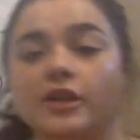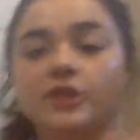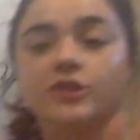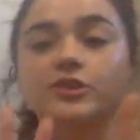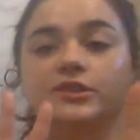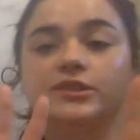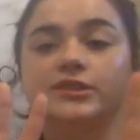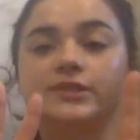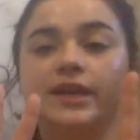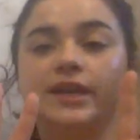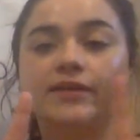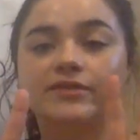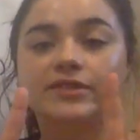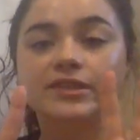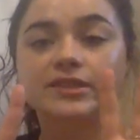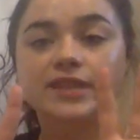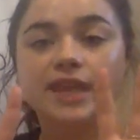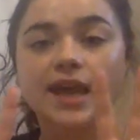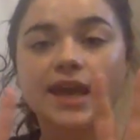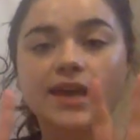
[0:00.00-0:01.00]
are
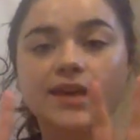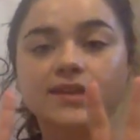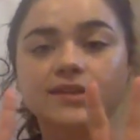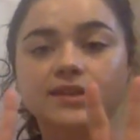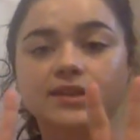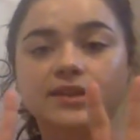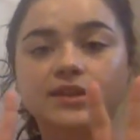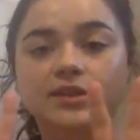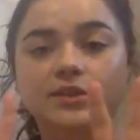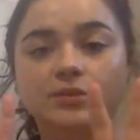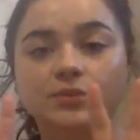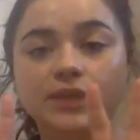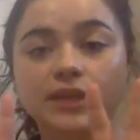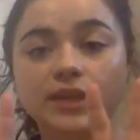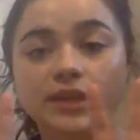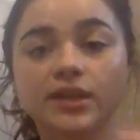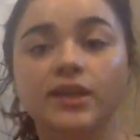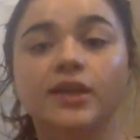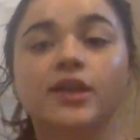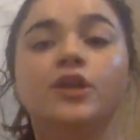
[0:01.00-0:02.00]
7 days in the
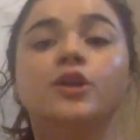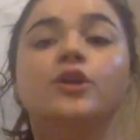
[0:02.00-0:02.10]
week.